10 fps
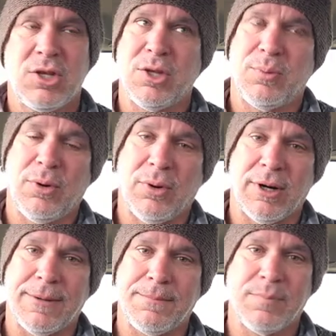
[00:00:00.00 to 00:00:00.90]
to the
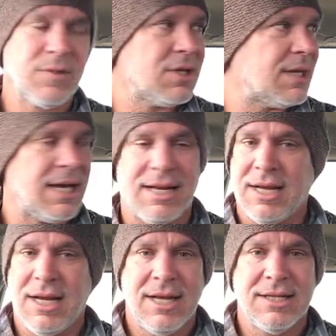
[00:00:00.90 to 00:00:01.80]
poor, to
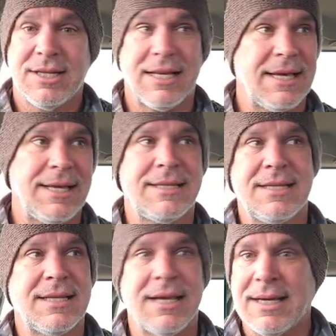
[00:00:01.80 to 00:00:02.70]

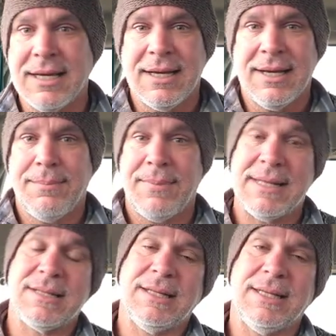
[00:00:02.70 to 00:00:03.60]
the
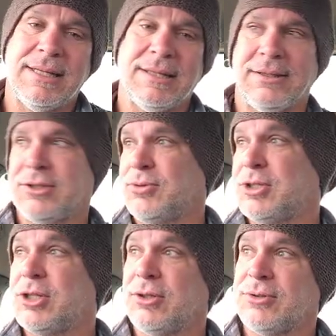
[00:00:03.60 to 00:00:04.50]
mentally ill, to
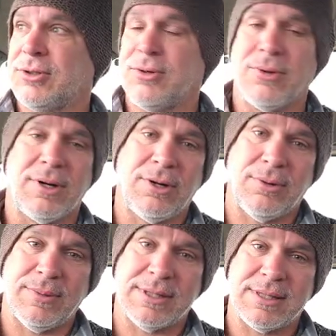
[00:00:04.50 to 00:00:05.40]
children who are
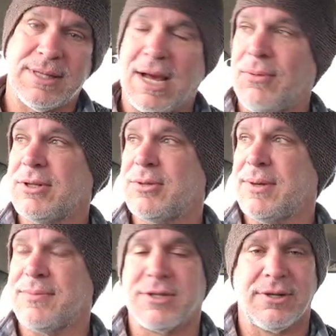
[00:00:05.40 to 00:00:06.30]
homeless. I want to
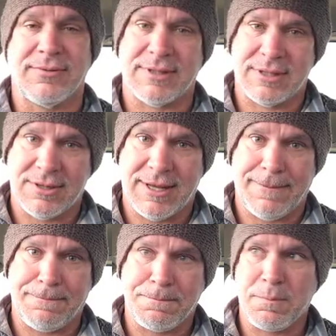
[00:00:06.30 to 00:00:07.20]
be of service to
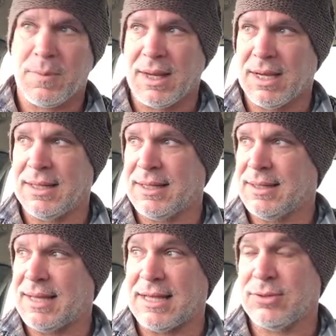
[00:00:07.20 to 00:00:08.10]
them.
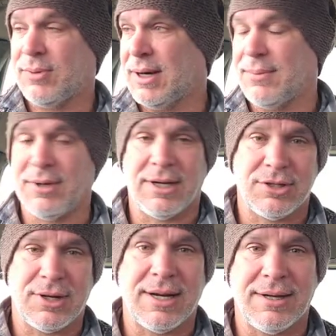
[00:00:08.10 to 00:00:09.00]
And that's what I'm going
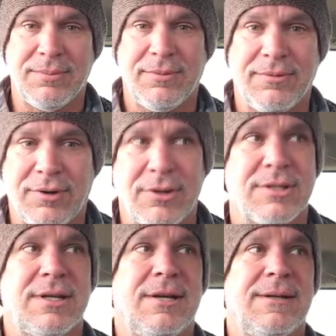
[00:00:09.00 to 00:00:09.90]
to try to
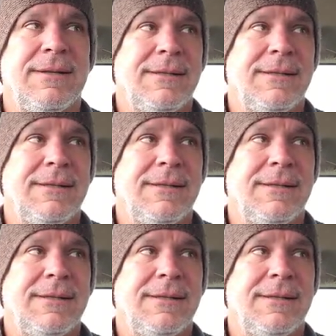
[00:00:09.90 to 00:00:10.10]
focus on.